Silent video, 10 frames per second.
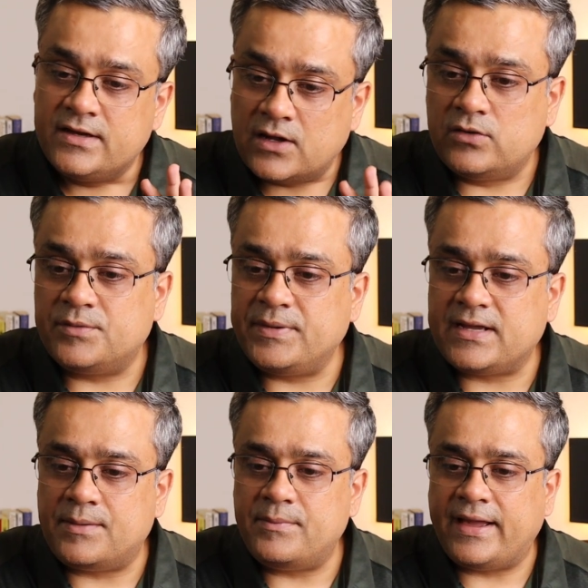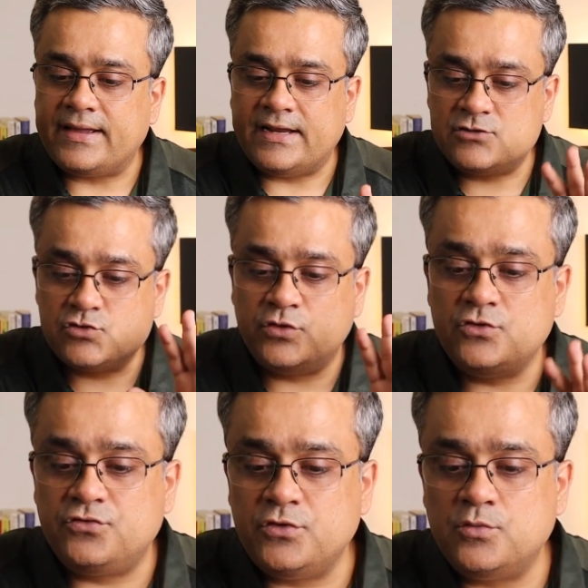Now let me come back and show
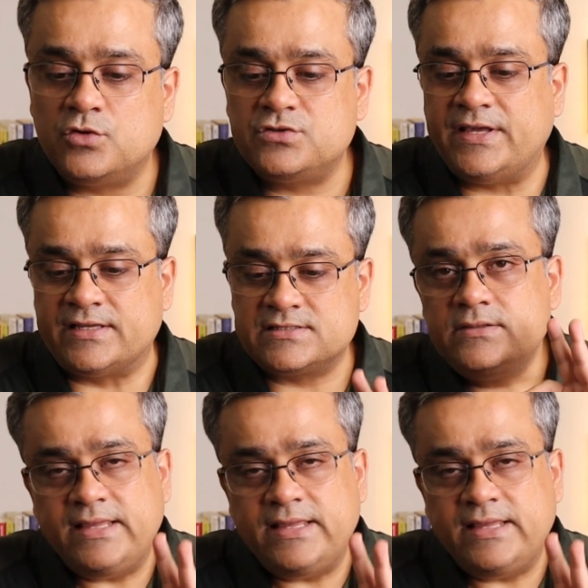you a few more things.